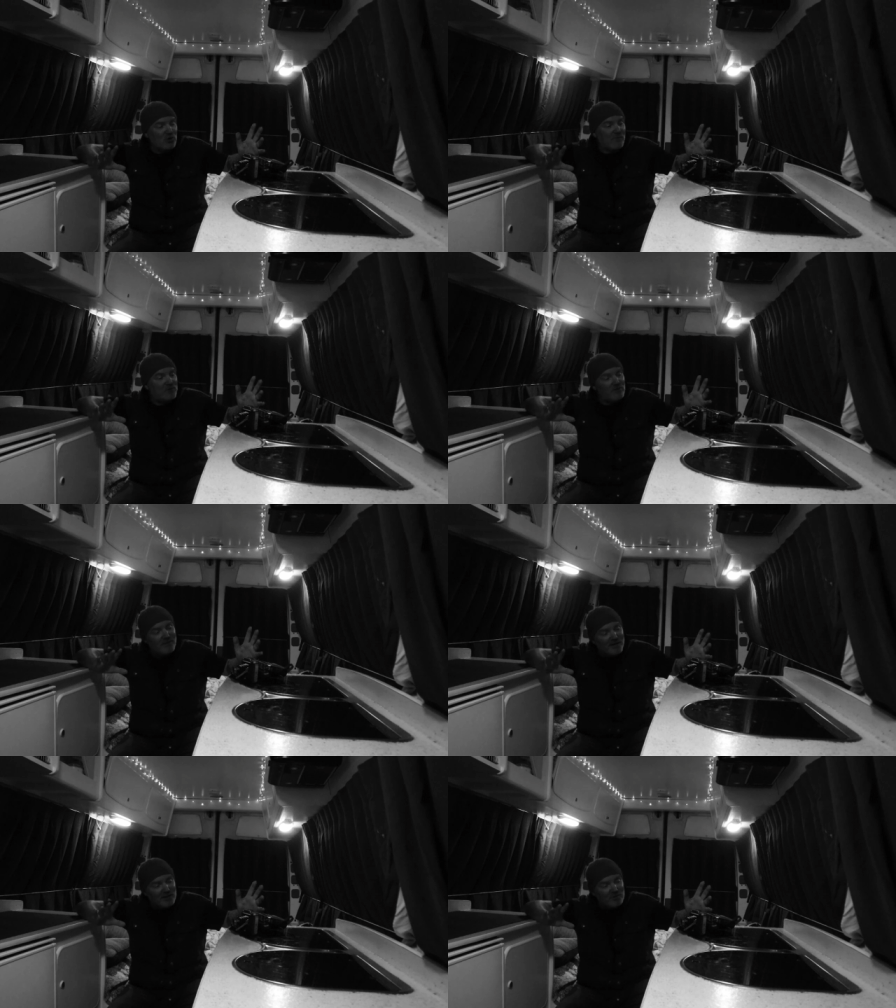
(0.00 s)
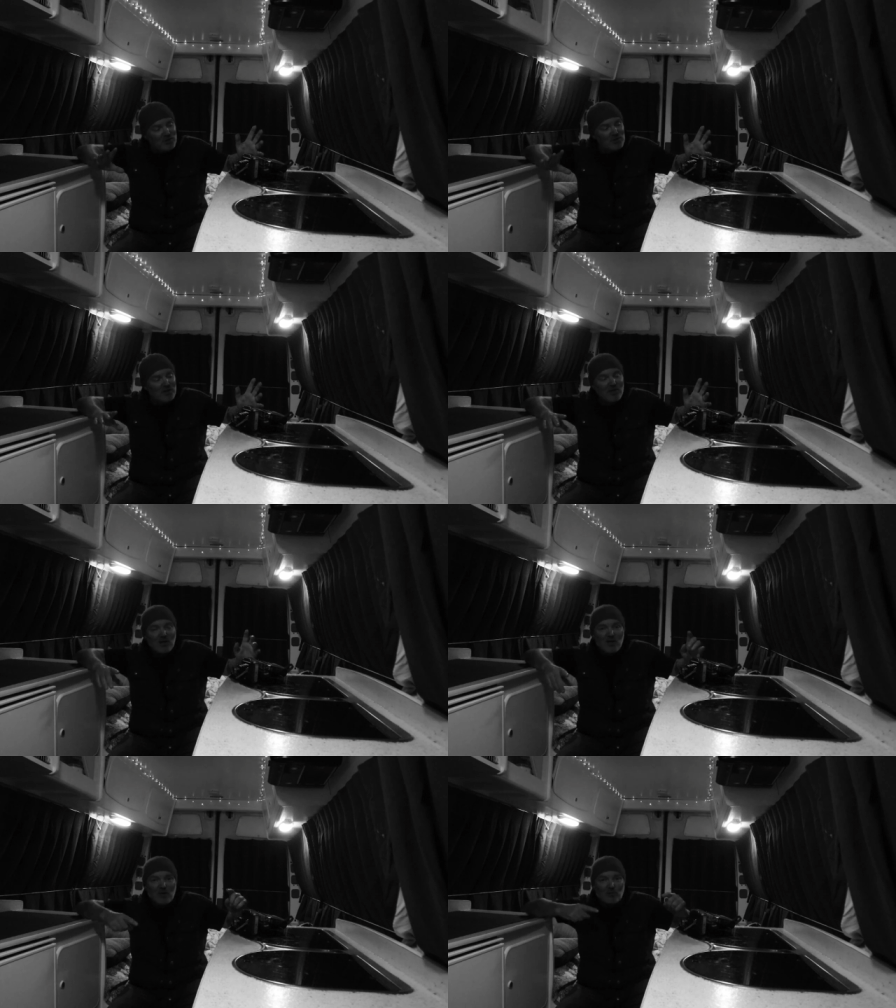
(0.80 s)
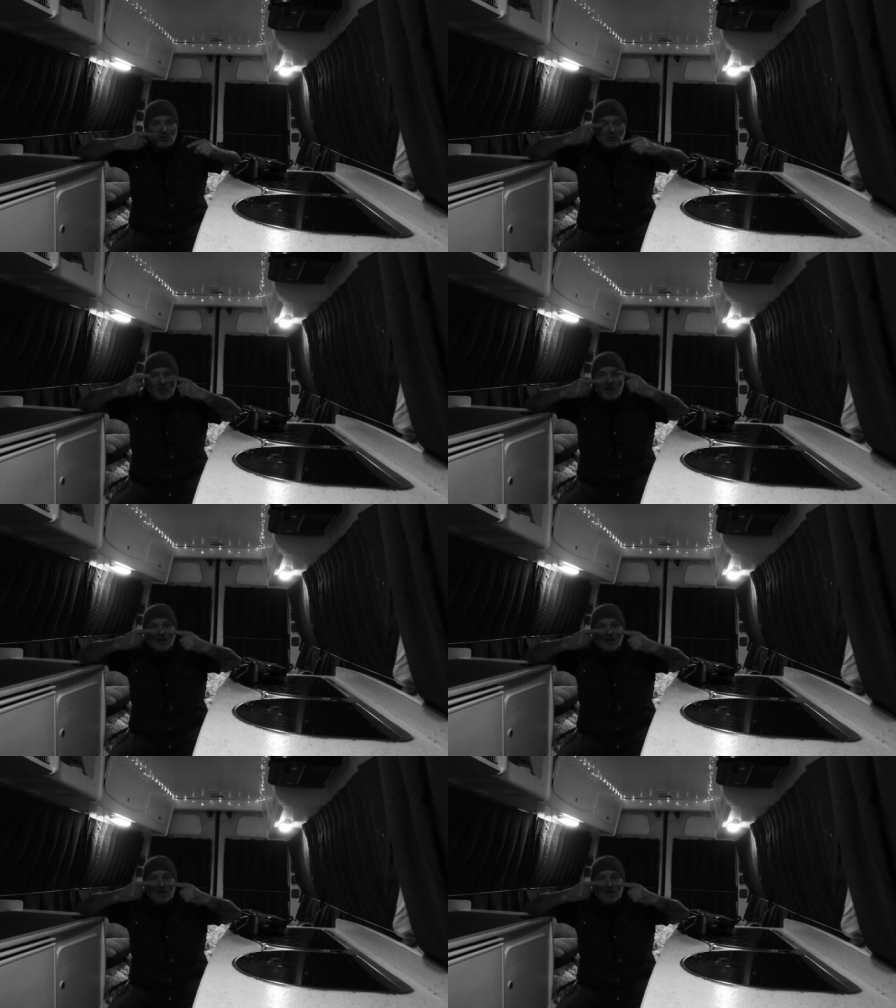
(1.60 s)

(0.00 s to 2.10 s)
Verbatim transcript: whatsoever to the final image, but to